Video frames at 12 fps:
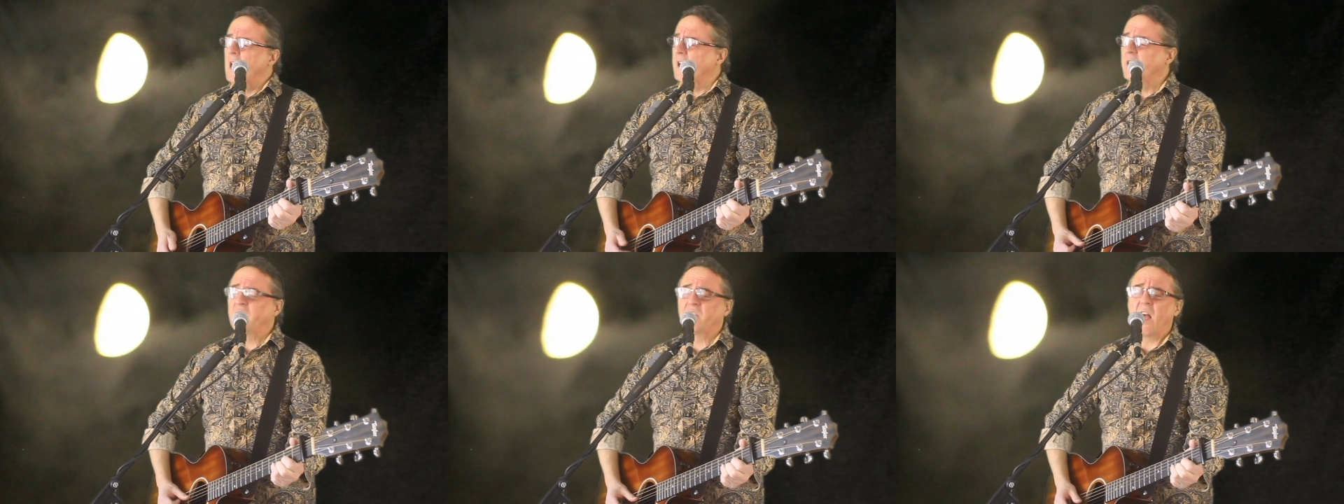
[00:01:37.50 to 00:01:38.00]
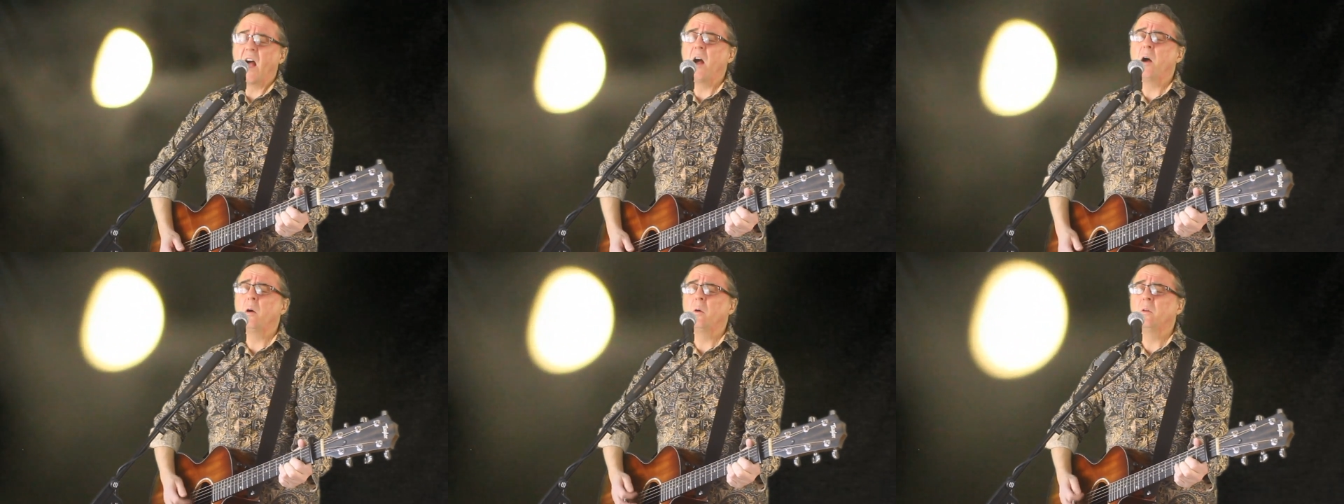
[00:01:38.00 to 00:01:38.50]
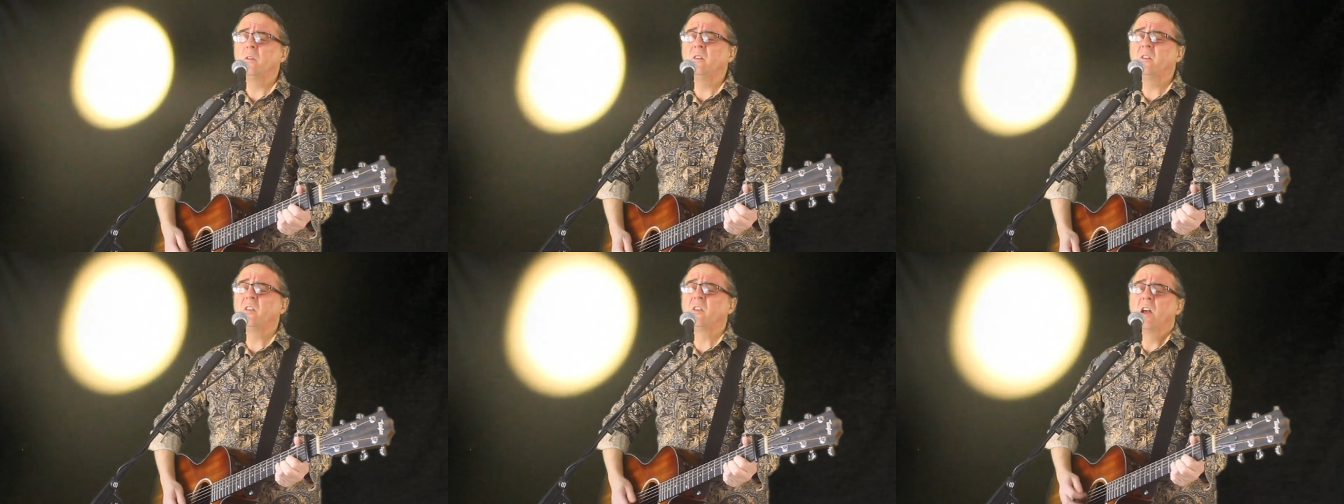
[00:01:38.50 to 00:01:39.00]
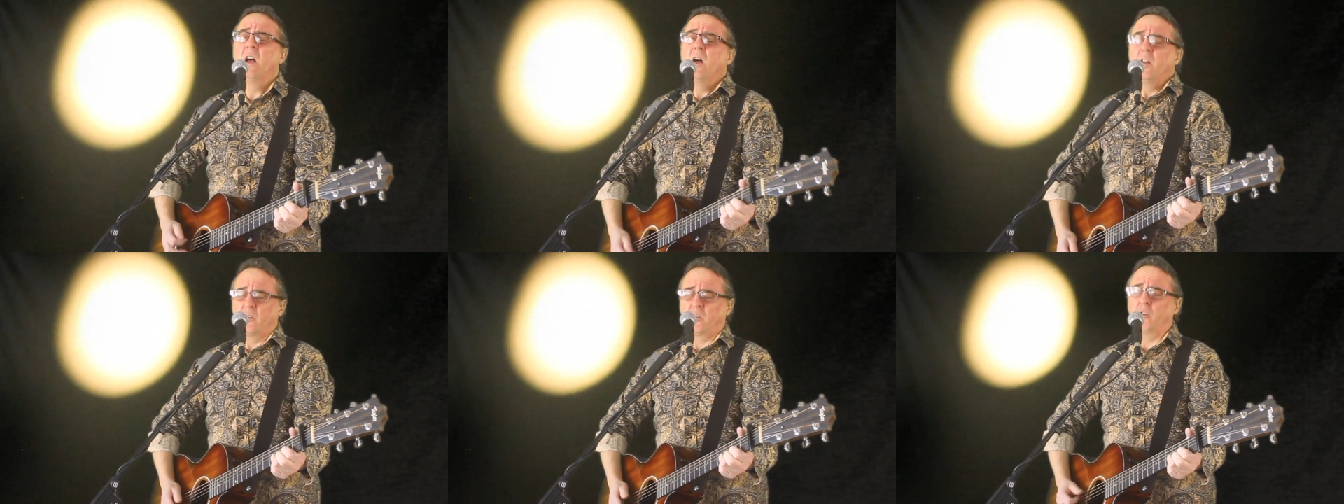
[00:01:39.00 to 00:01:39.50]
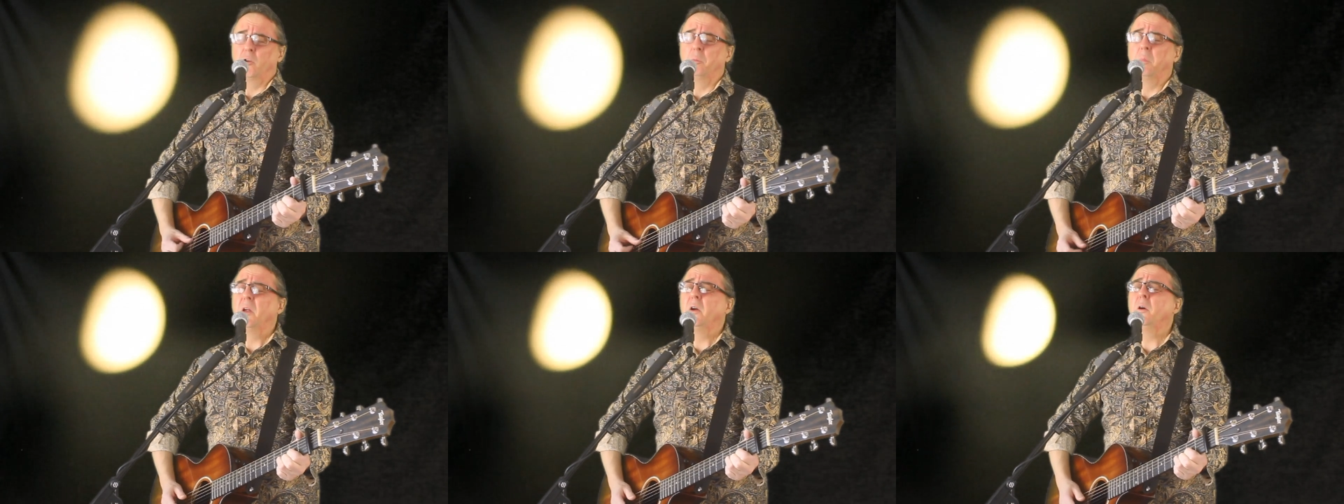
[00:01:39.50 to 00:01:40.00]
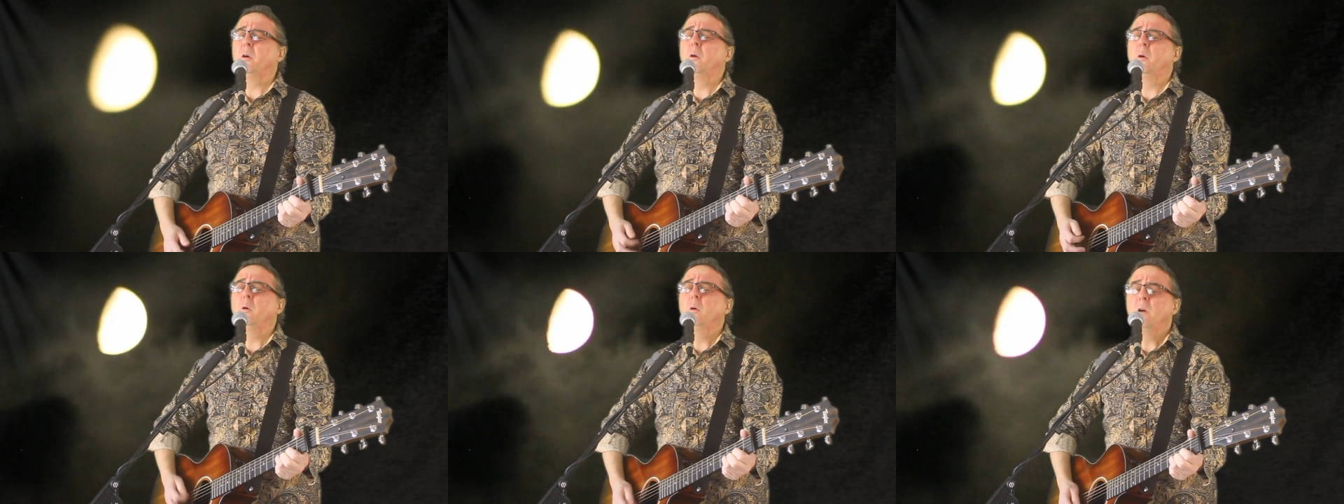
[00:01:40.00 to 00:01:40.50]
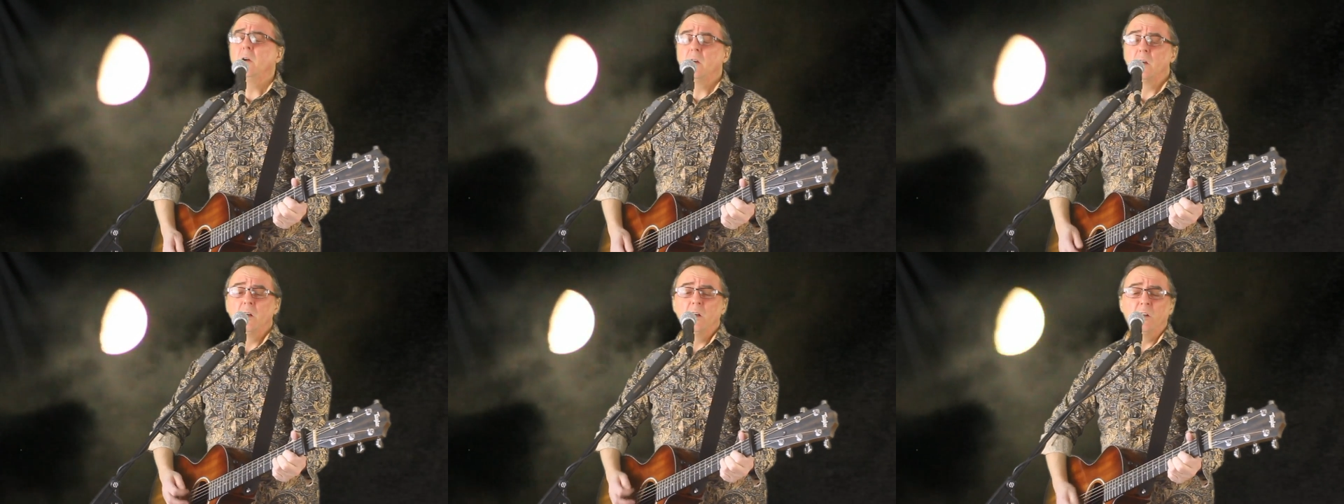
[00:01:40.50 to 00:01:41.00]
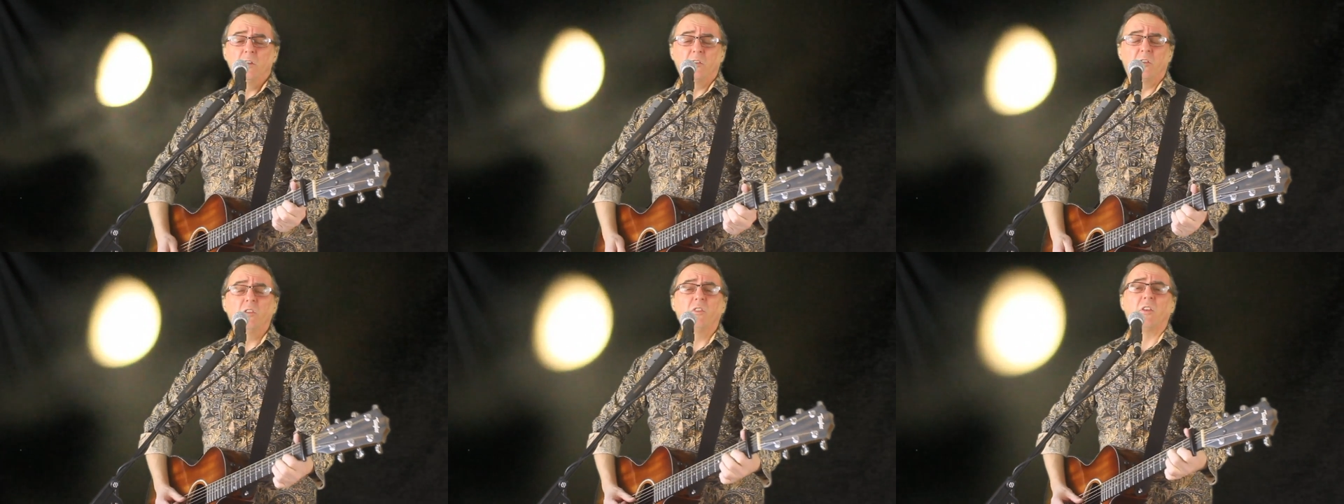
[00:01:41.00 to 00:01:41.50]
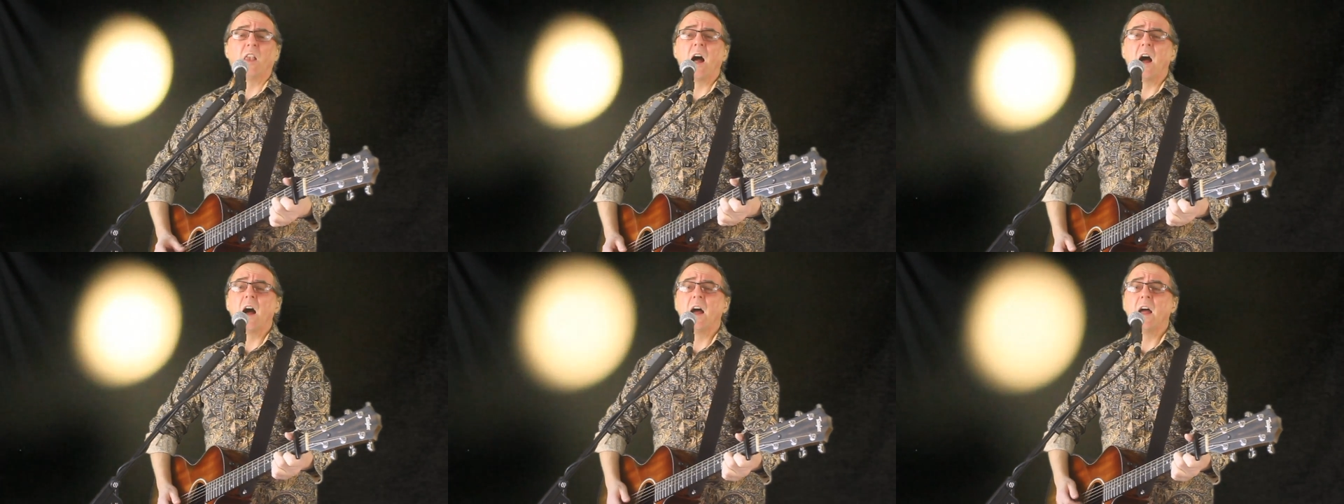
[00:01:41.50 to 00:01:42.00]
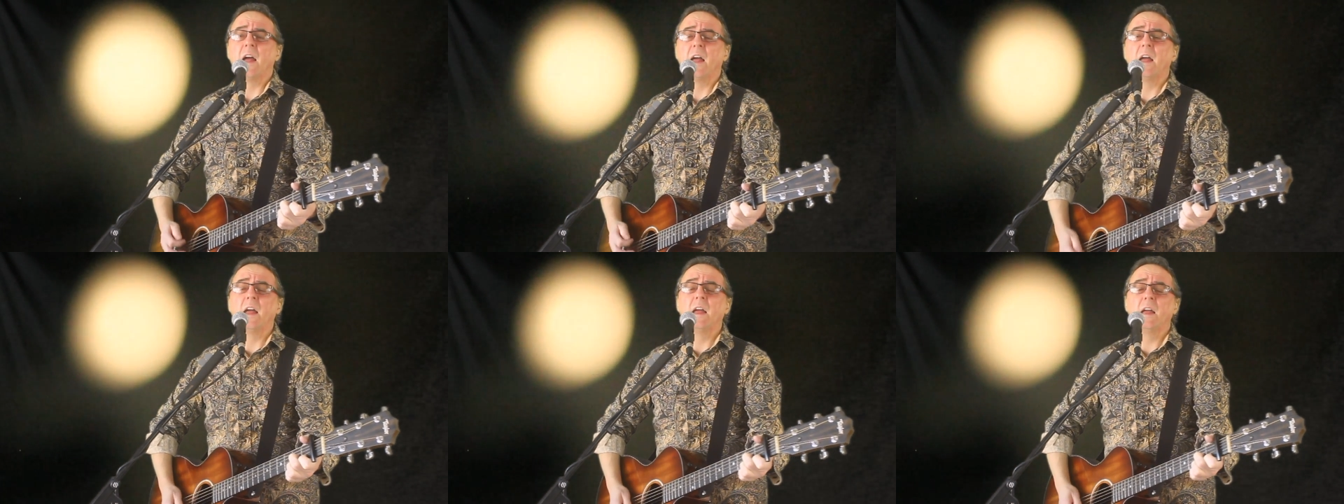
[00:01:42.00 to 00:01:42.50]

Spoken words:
he sounds too blue to fly.